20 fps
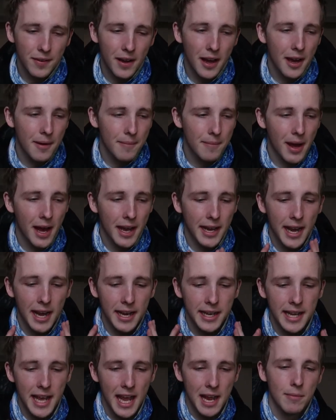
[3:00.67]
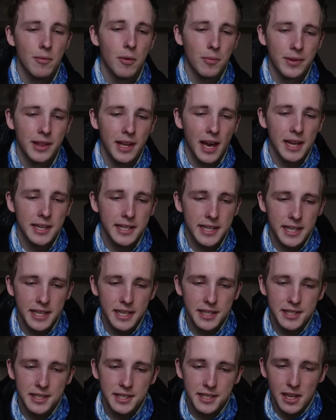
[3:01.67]
Um, I kind of came up with the
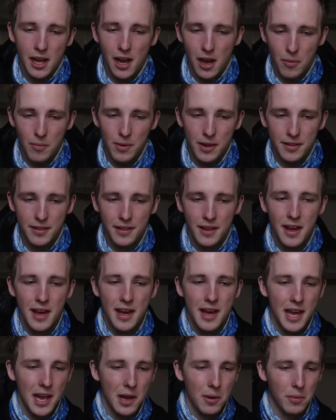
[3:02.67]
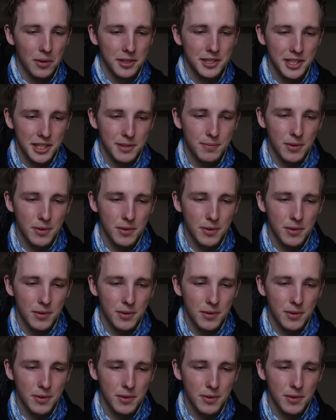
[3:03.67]
idea to start with. It wasn't